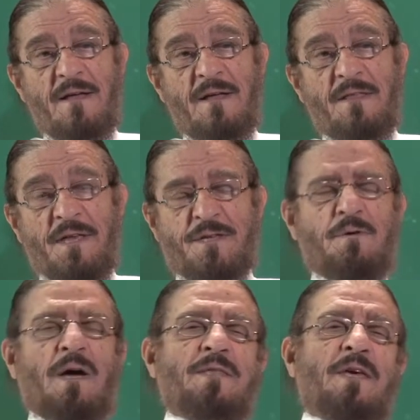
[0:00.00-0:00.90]
That's
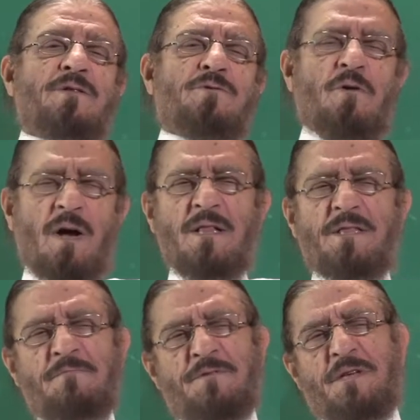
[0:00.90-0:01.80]
why they toil
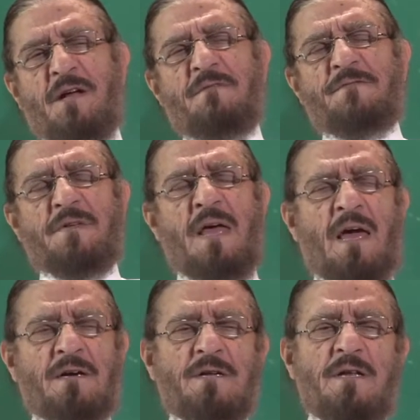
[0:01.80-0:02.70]
themselves
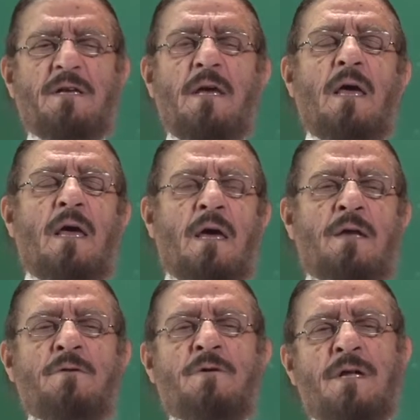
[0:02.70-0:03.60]
actually
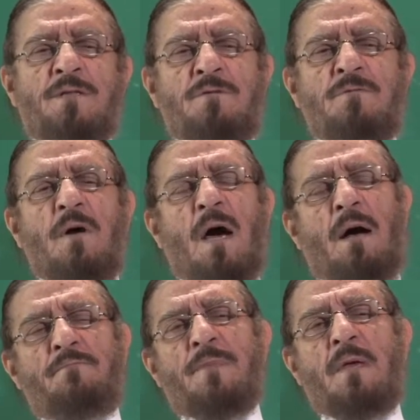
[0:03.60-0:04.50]
in order to
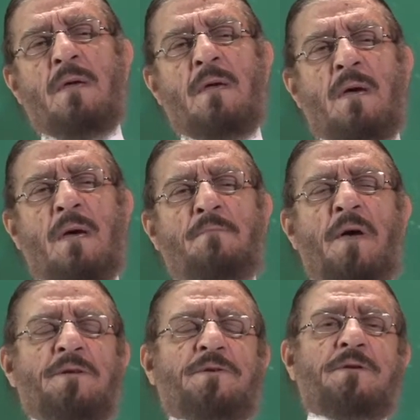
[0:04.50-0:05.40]

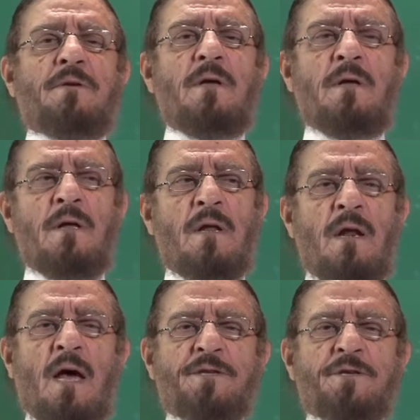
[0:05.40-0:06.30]
amass
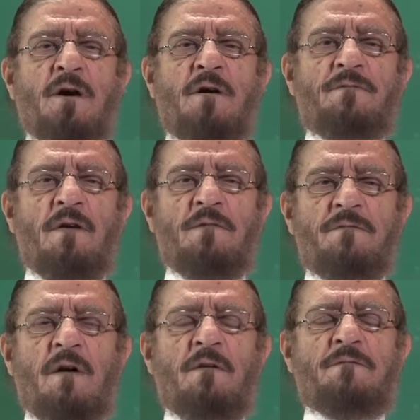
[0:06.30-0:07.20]
lots
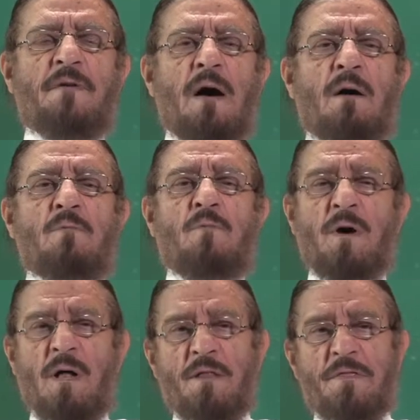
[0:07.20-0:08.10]
of
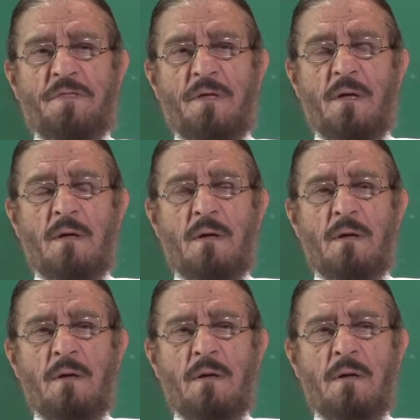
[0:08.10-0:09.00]
wealth.
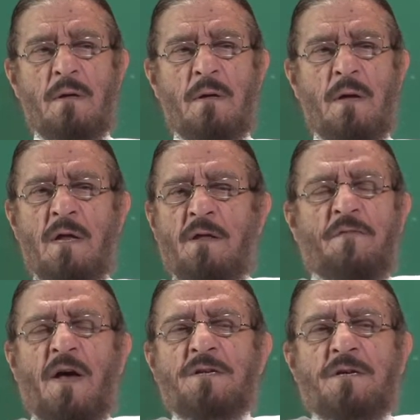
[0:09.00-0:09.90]
And
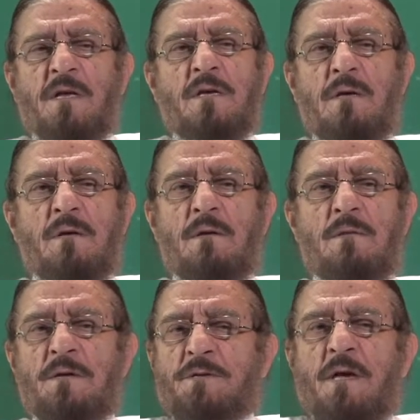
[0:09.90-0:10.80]
eventually,
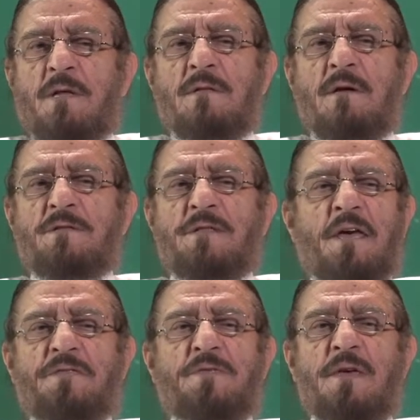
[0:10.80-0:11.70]
that's it.
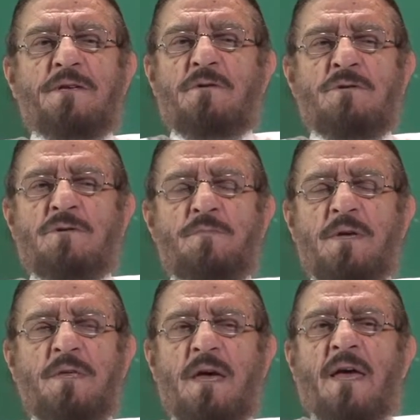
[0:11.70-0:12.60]
Death is going to
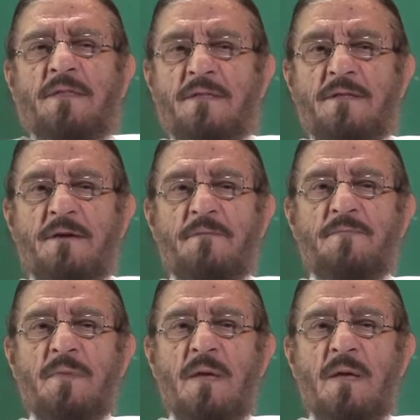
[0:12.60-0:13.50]
be the end.
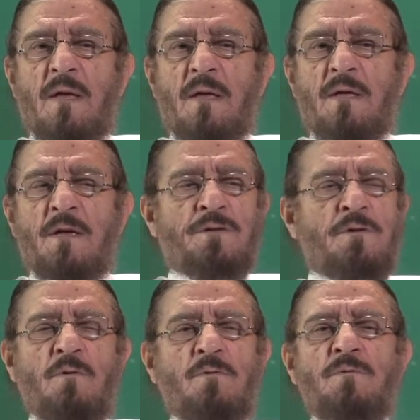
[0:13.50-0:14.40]
There's
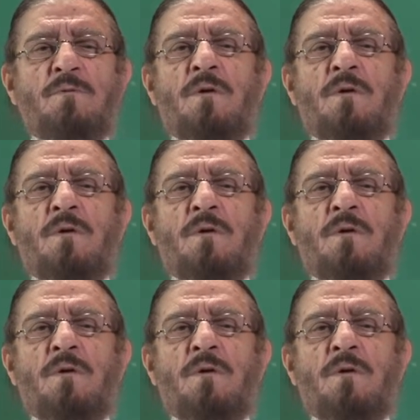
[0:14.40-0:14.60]
no